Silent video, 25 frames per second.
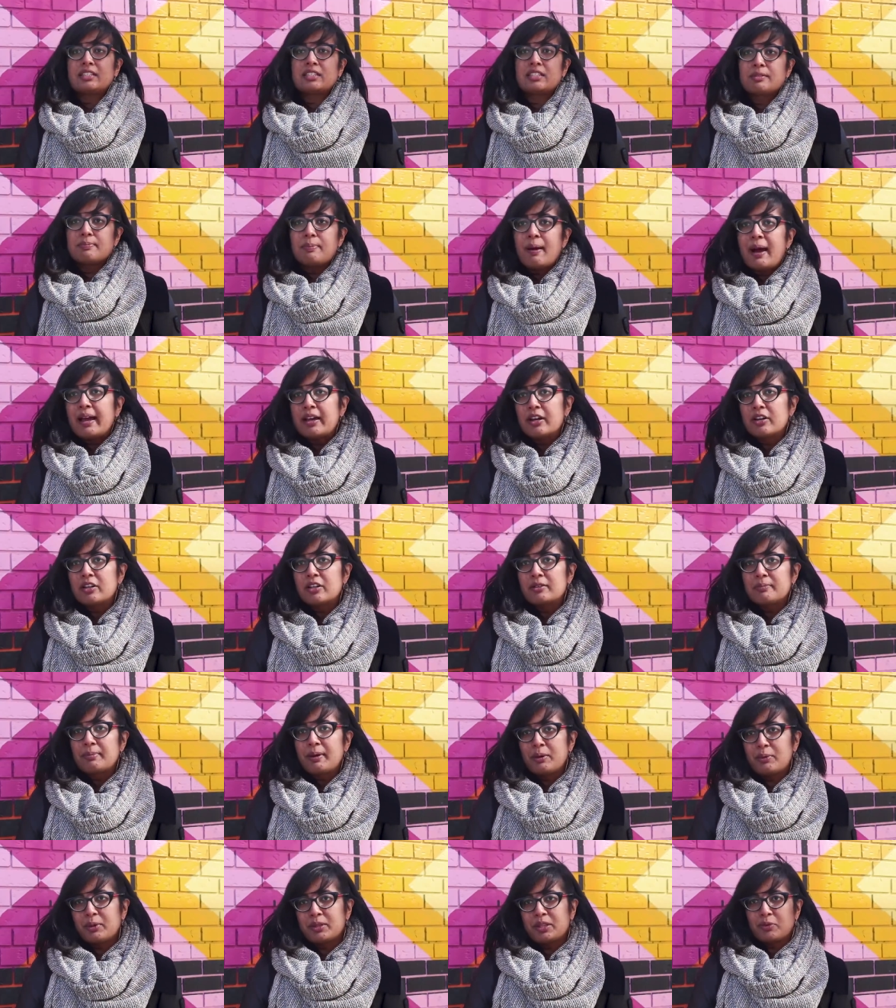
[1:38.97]
inspired
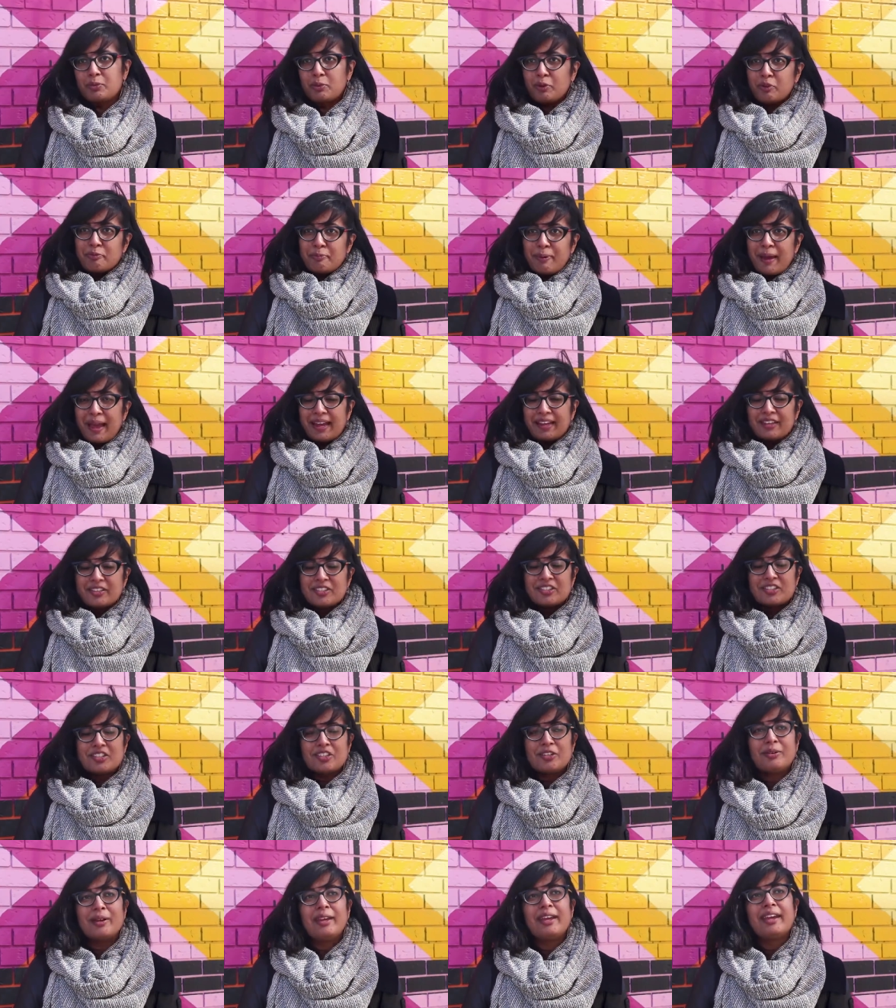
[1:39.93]
by what the Wolfpack is
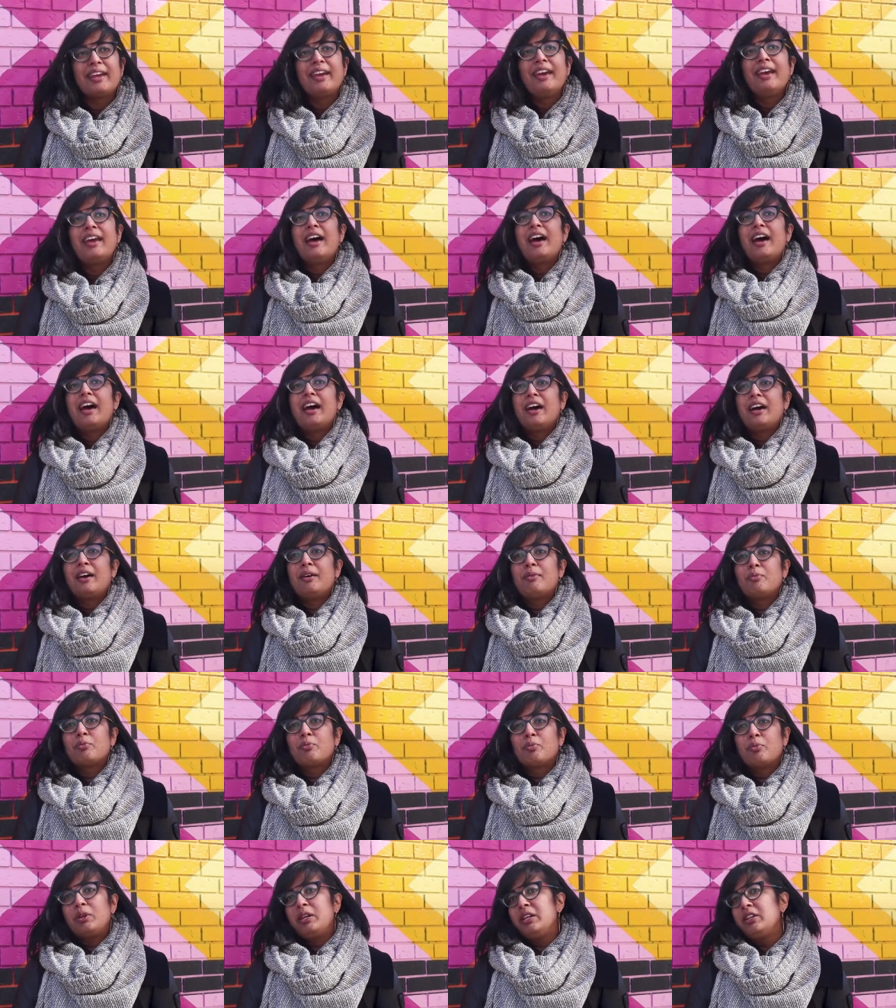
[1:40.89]
doing.
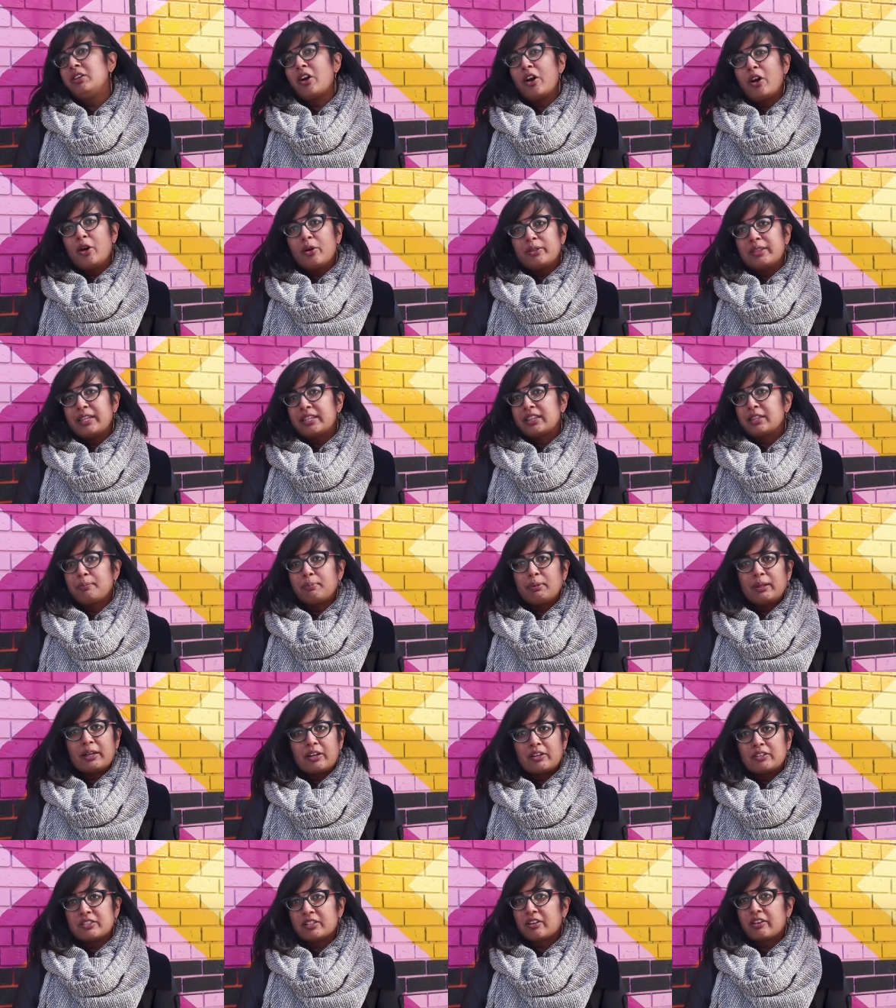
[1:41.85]
Um, we know that the
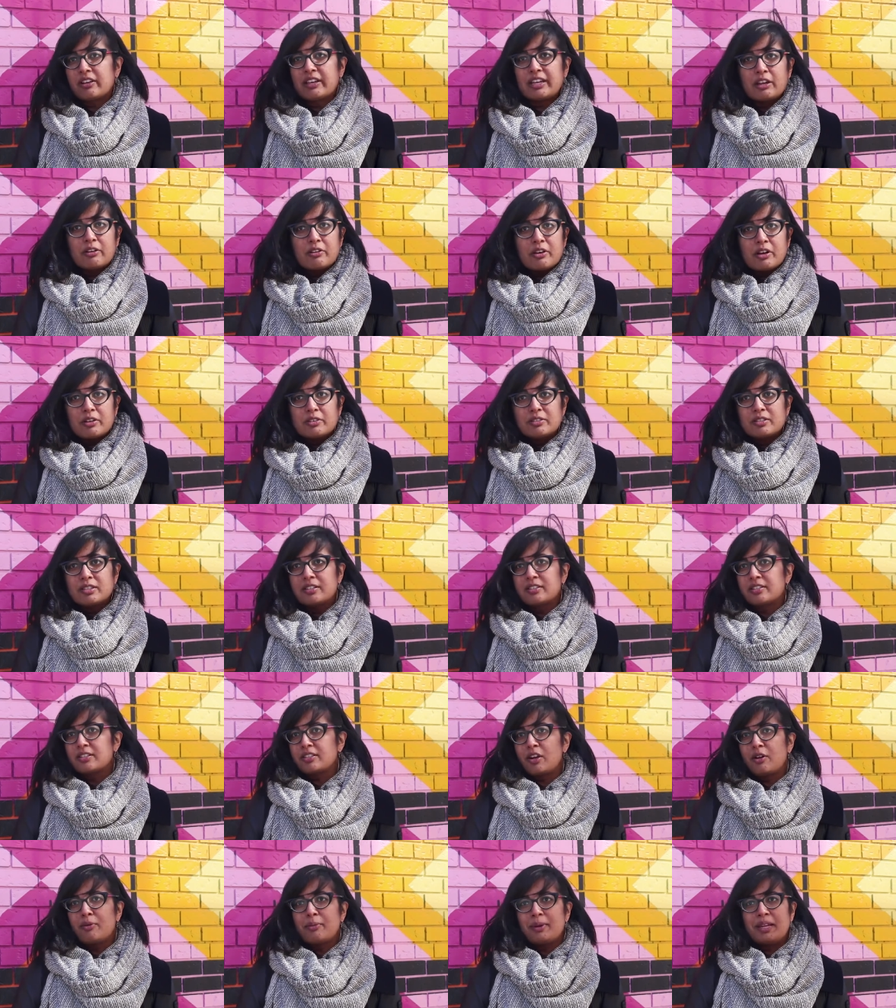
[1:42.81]
players are heroes to
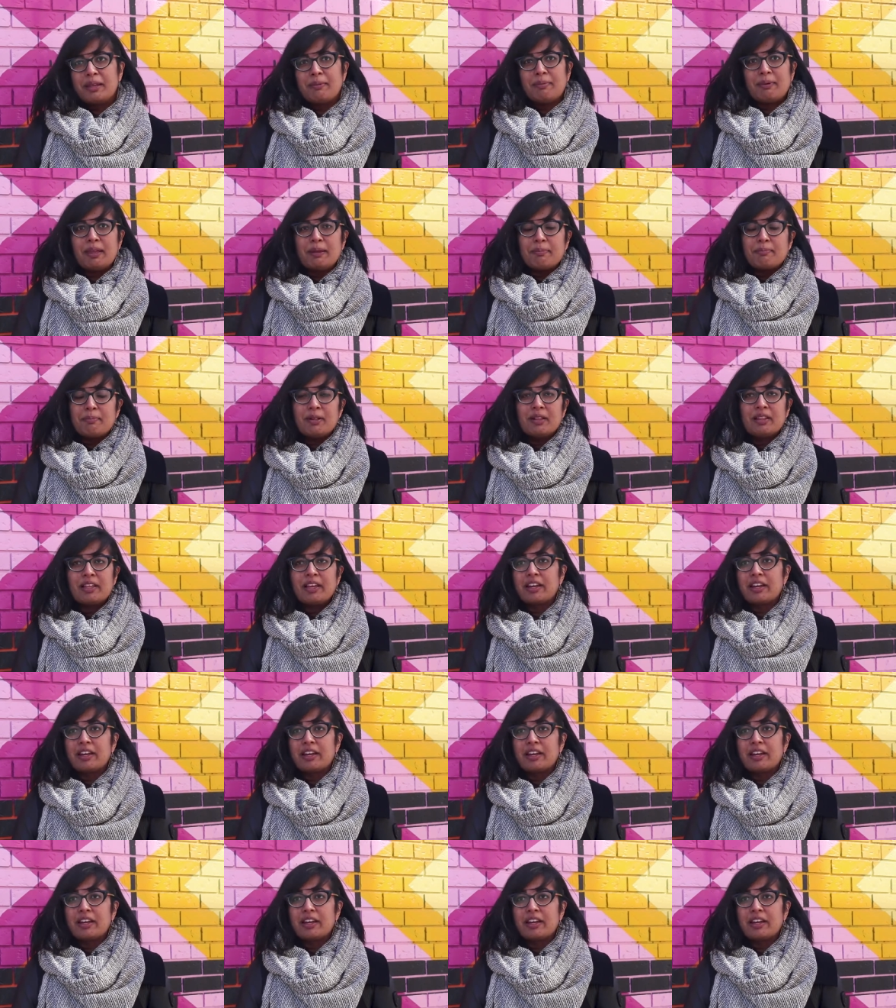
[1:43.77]
so many people